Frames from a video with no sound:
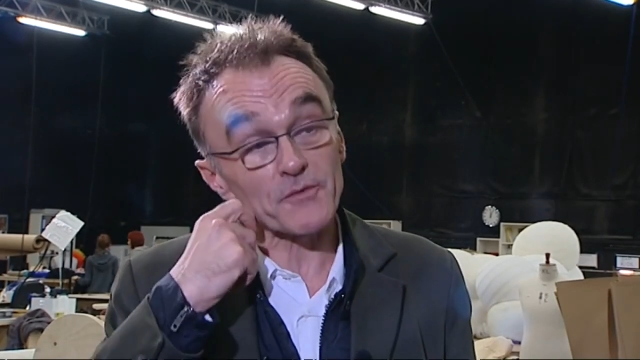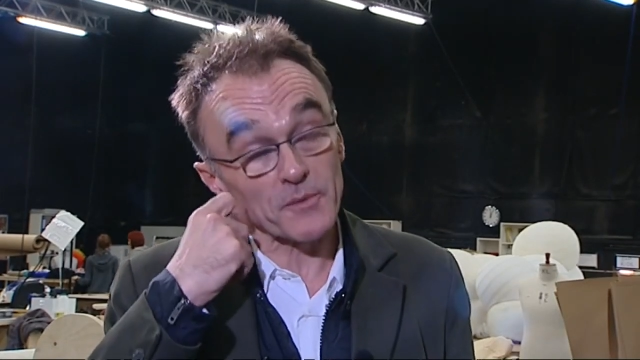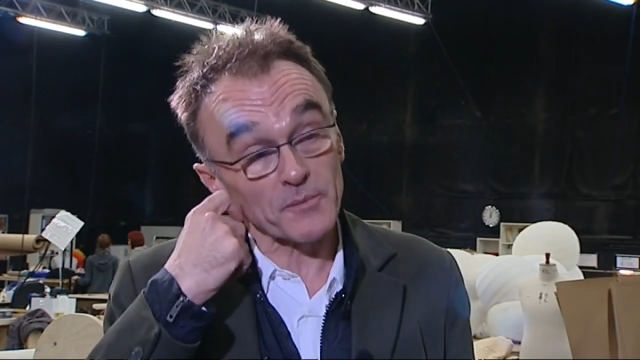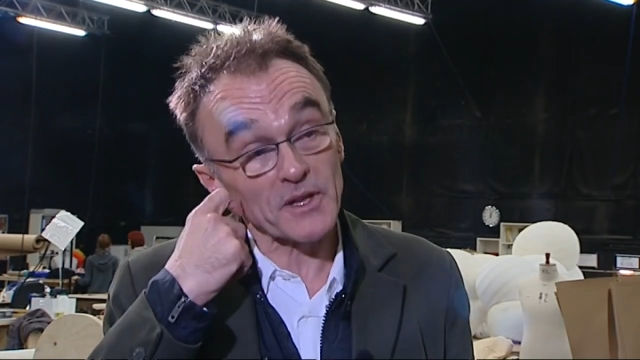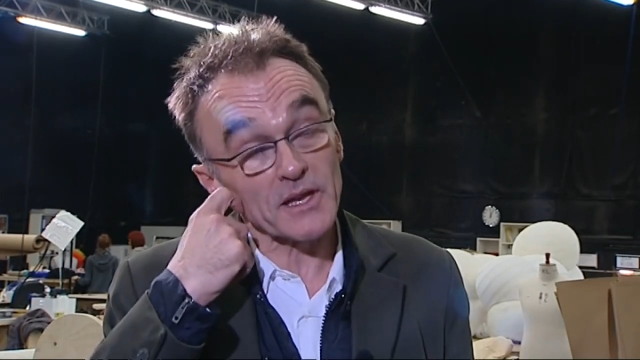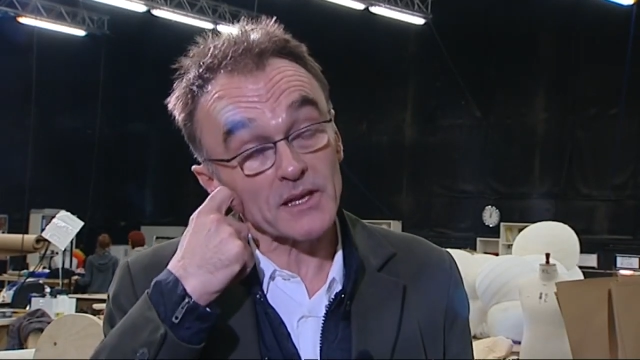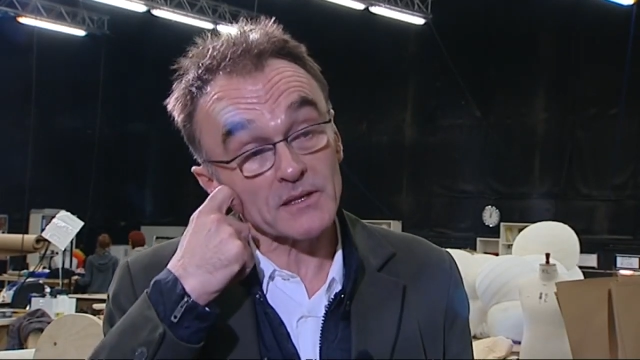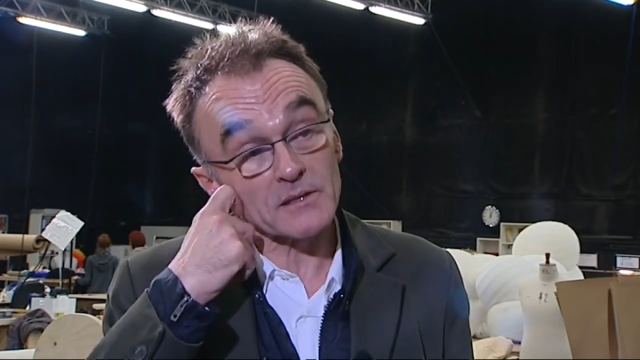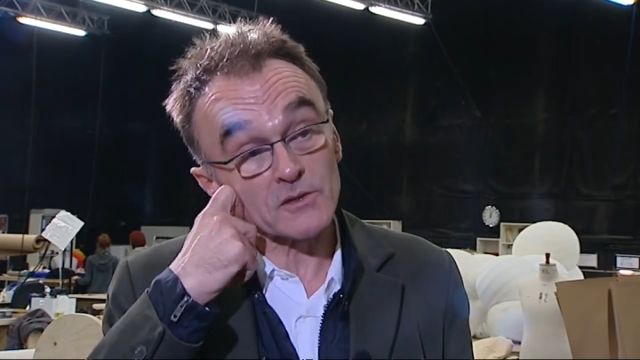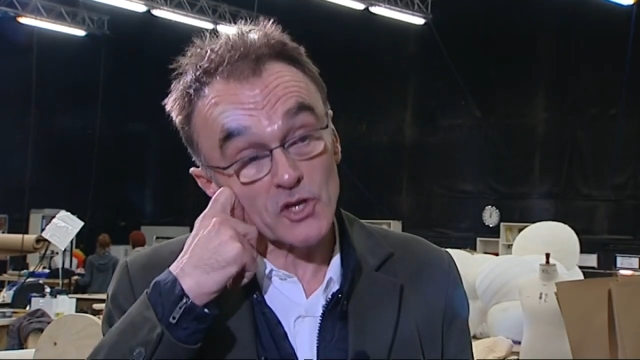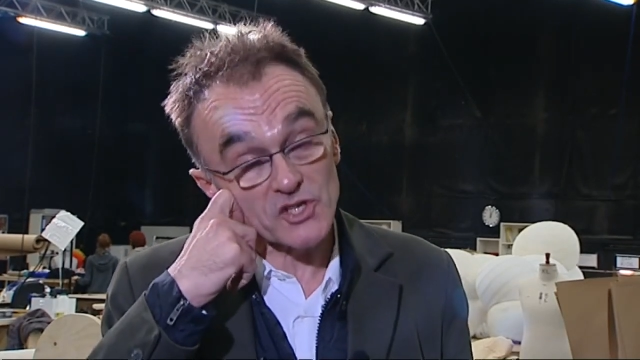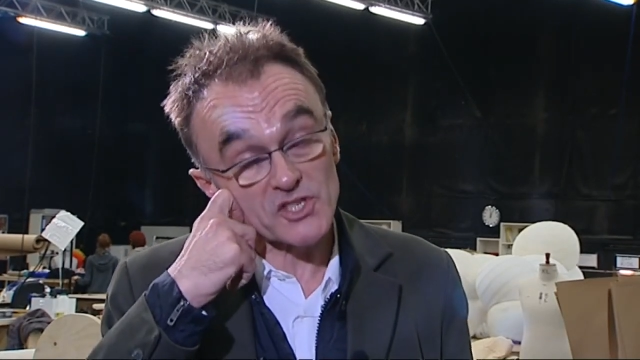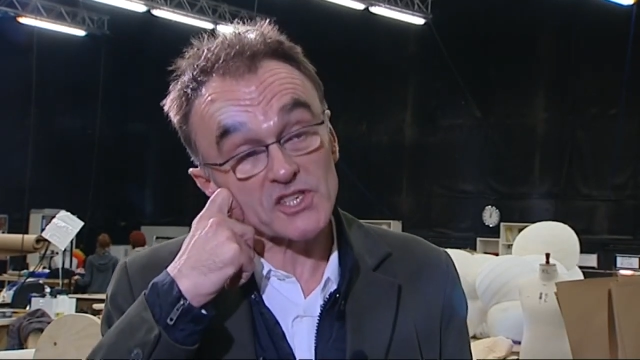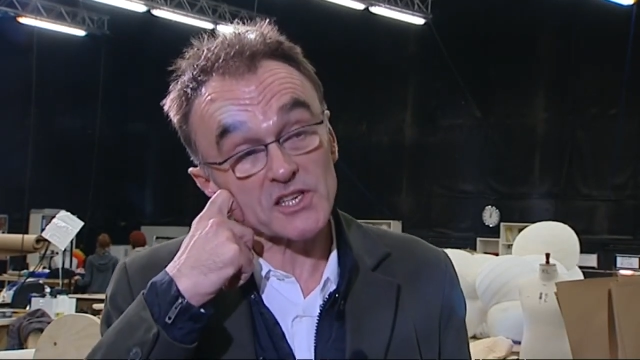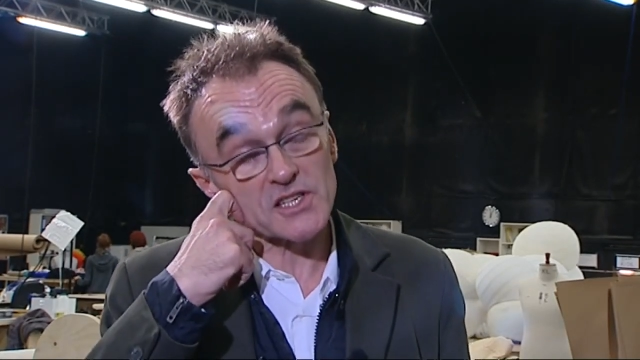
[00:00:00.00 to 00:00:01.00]
from the
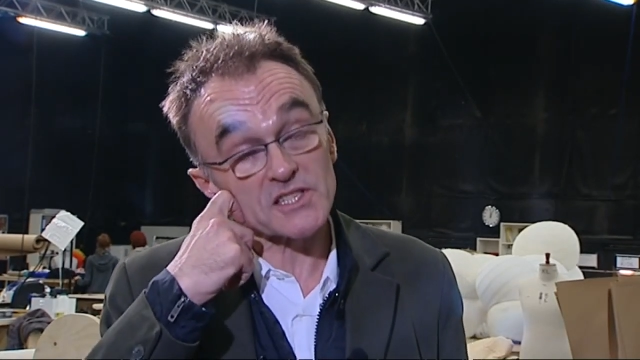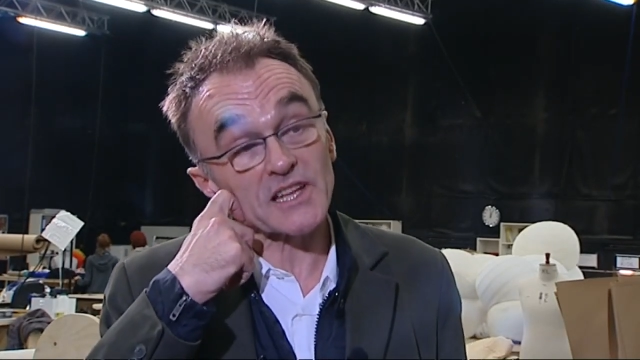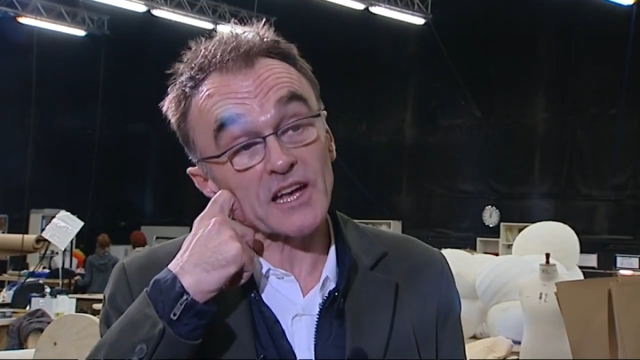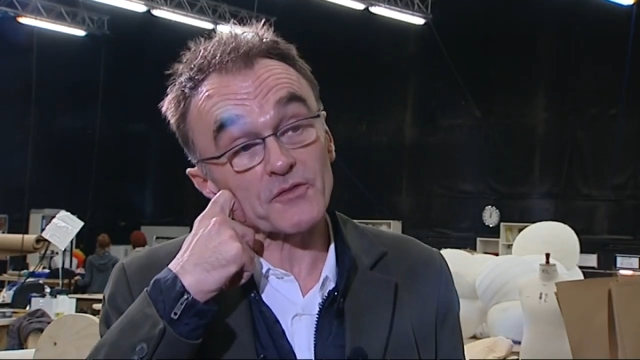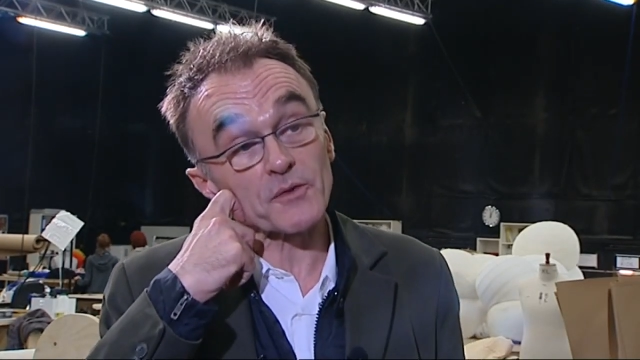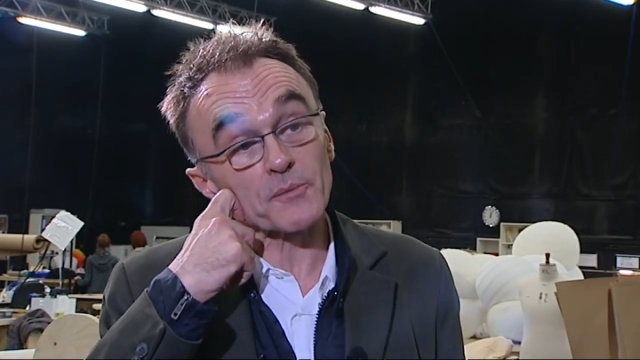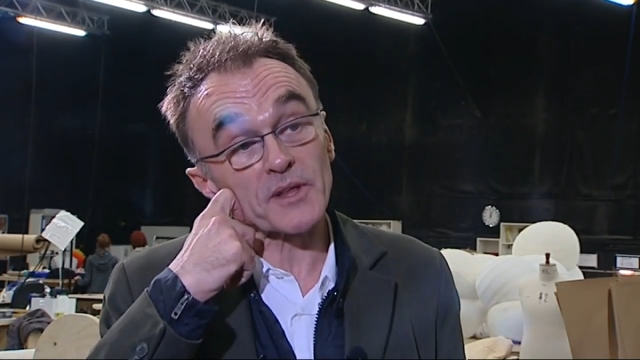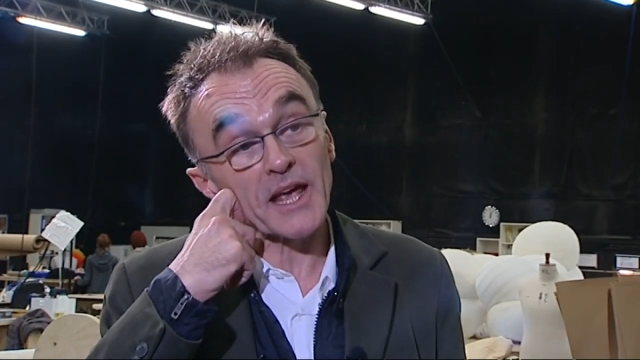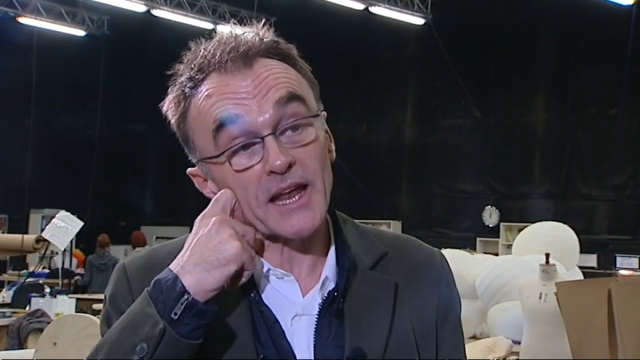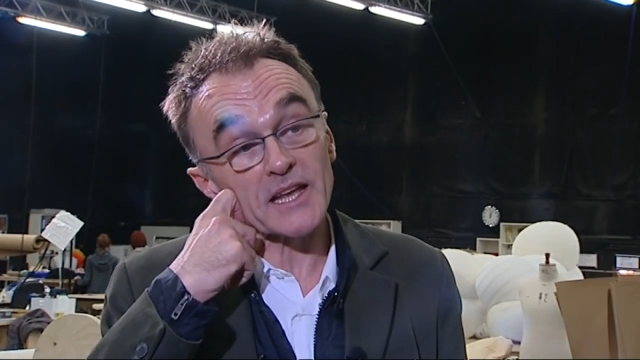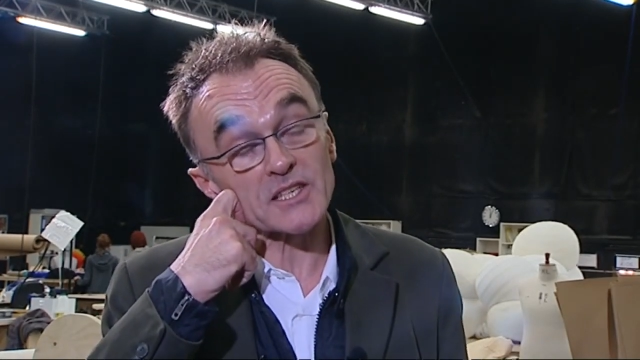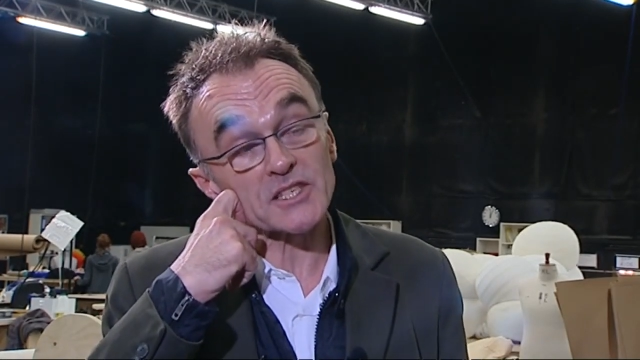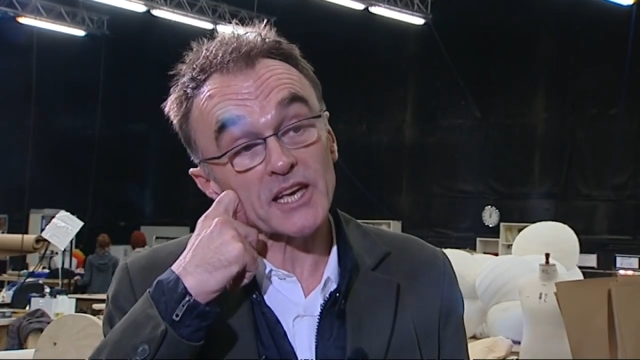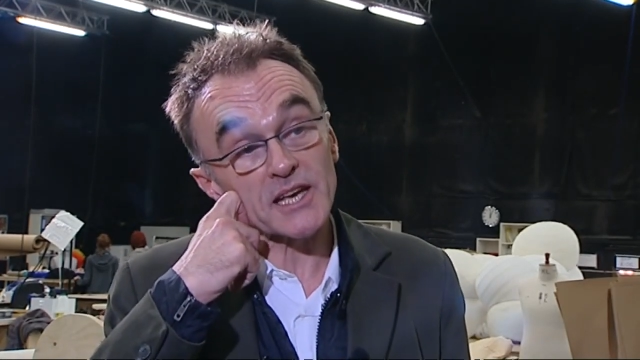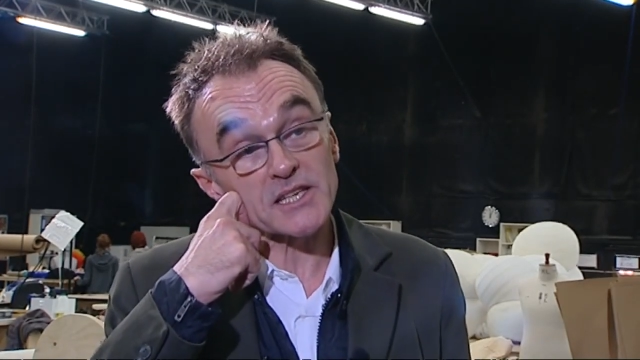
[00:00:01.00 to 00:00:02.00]

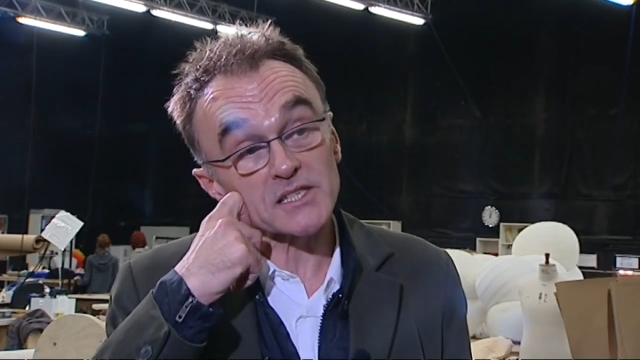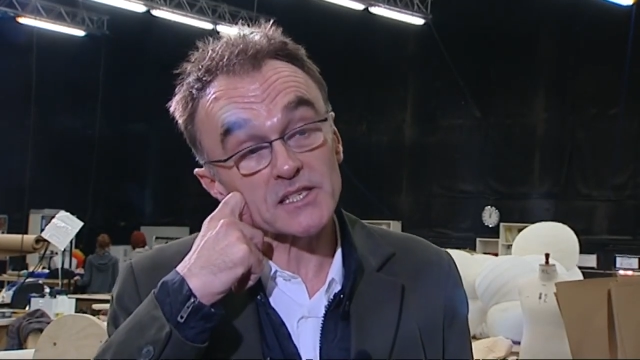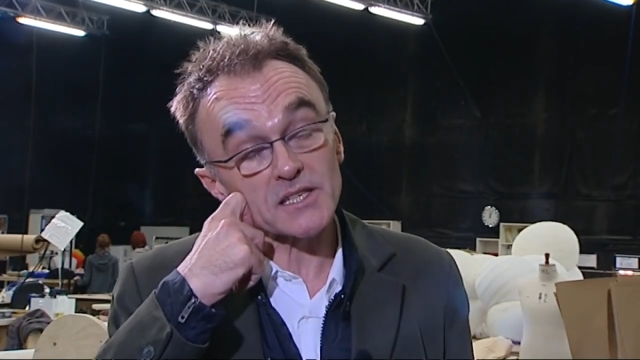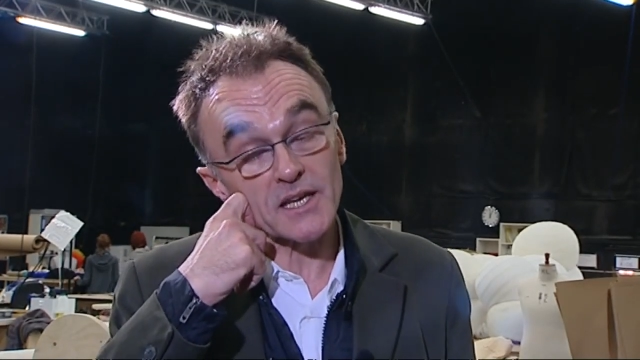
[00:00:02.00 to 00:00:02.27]
NHS.